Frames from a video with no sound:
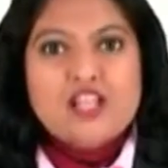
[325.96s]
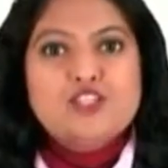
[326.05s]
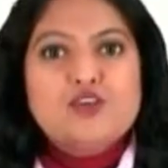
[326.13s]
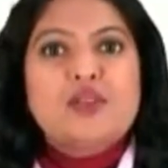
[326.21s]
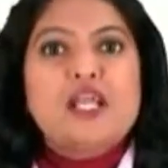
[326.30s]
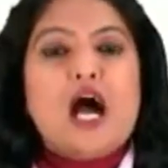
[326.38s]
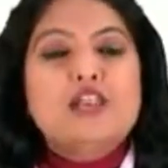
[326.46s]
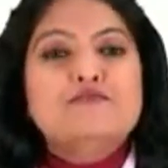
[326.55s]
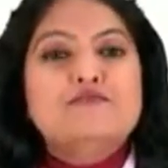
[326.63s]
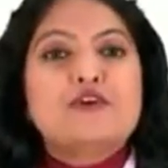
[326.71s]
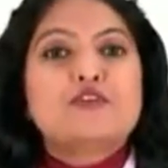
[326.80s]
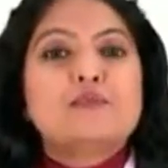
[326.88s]
During
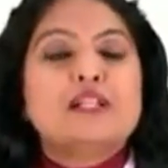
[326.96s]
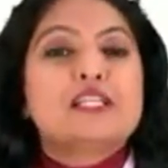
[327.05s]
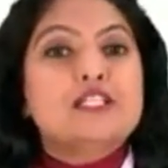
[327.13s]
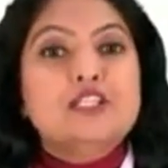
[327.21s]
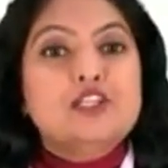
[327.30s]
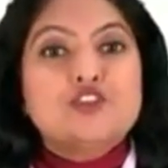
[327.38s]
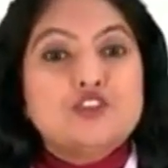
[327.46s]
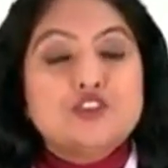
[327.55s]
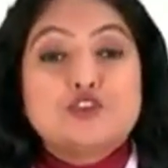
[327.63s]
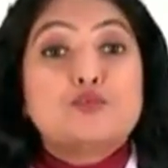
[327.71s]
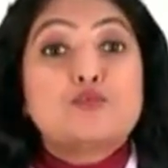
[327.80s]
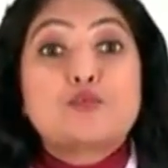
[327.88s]
unfavorable condition,
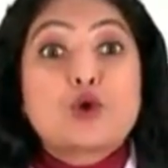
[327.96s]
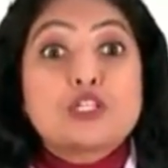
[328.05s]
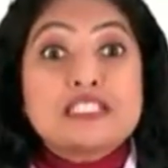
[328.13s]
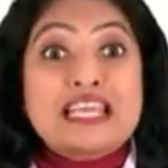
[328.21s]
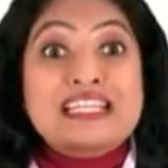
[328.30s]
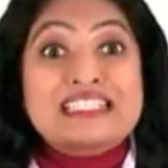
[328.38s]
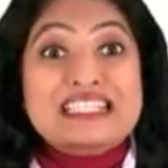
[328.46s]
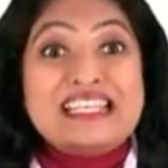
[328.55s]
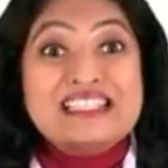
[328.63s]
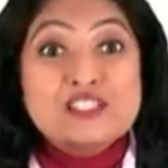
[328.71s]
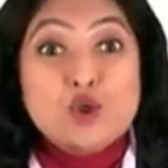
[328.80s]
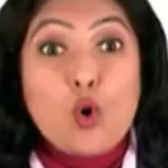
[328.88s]
to protect
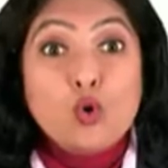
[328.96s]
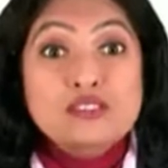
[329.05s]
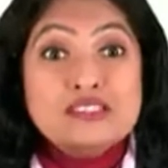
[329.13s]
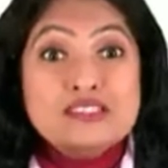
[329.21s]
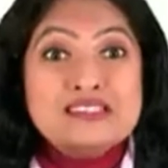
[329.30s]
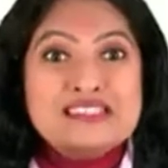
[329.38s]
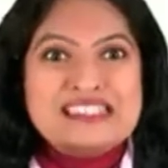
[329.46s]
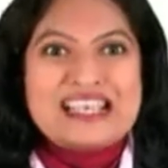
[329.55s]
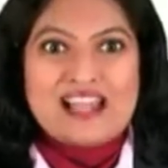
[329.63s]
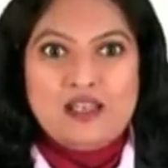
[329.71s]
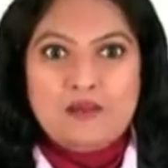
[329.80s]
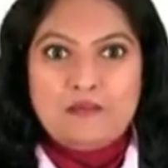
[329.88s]
its own
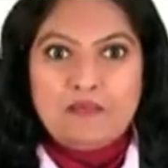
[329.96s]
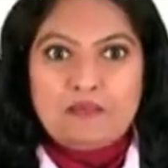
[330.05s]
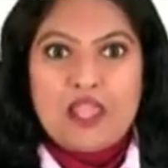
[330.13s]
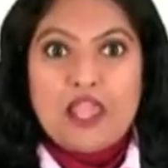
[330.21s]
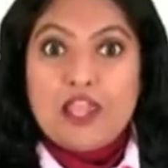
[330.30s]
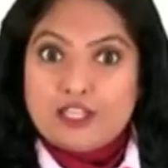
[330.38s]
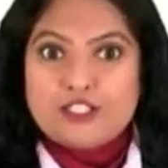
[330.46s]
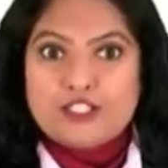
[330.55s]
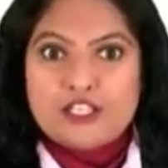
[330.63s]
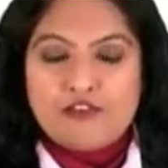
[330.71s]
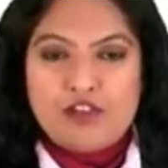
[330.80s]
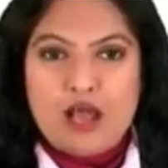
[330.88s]
cell, it
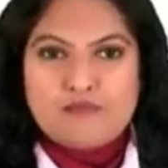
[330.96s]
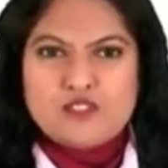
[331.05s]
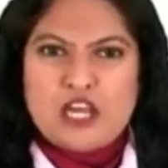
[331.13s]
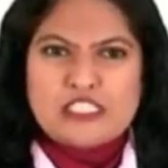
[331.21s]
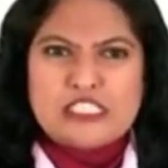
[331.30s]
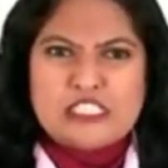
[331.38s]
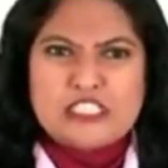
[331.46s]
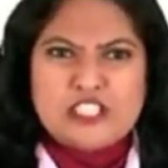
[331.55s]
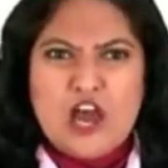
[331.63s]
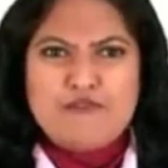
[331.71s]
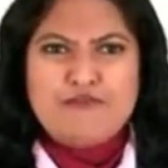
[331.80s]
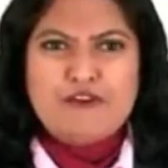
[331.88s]
develops a
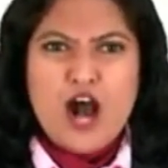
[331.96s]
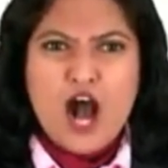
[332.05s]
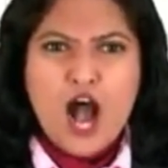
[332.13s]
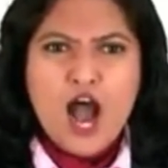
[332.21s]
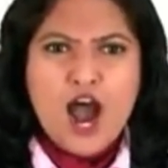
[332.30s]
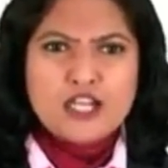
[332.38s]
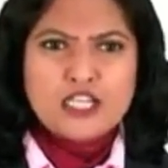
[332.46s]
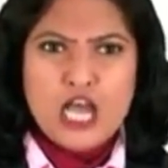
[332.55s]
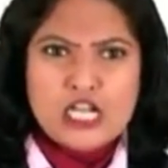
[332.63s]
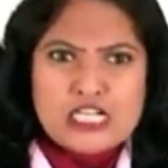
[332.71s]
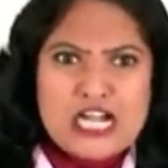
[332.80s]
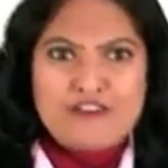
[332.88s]
tough, hard
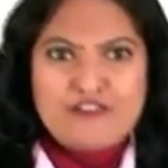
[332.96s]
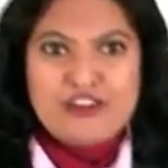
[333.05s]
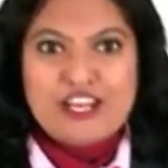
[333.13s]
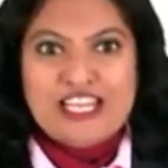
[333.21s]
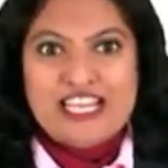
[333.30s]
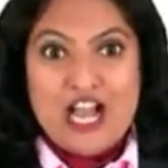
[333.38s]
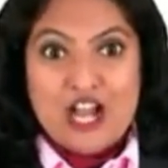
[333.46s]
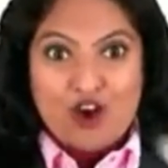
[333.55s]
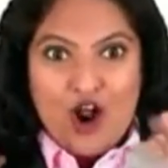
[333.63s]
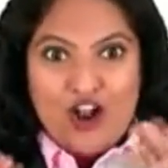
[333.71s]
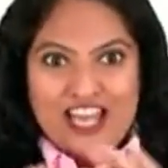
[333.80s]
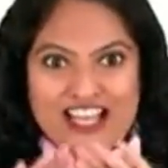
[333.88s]
covering
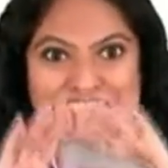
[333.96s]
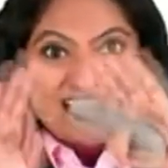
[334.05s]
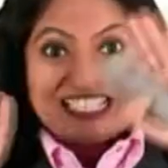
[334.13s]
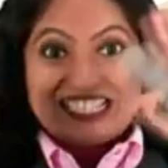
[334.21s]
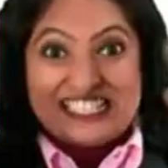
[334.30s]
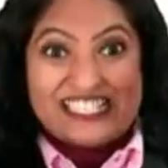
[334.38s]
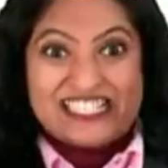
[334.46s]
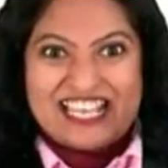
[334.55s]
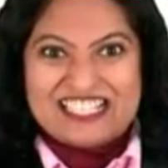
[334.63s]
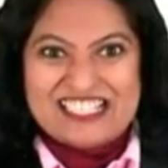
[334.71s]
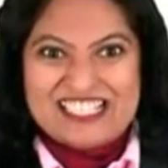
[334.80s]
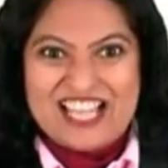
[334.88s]
called as
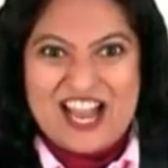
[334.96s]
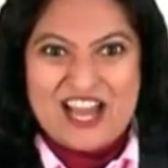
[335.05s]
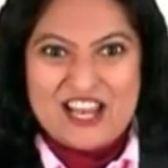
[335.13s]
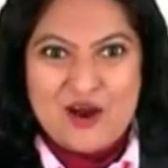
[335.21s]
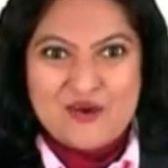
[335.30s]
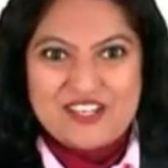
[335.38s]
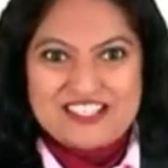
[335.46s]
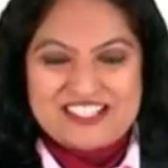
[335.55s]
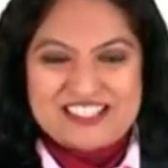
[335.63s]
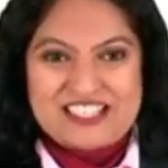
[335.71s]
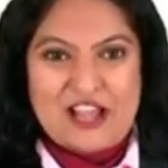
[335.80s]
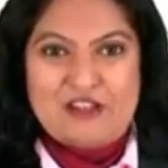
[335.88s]
cyst around
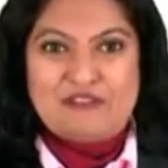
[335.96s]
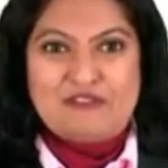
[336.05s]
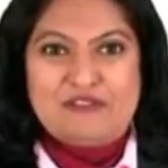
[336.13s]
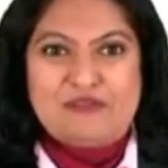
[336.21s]
itself.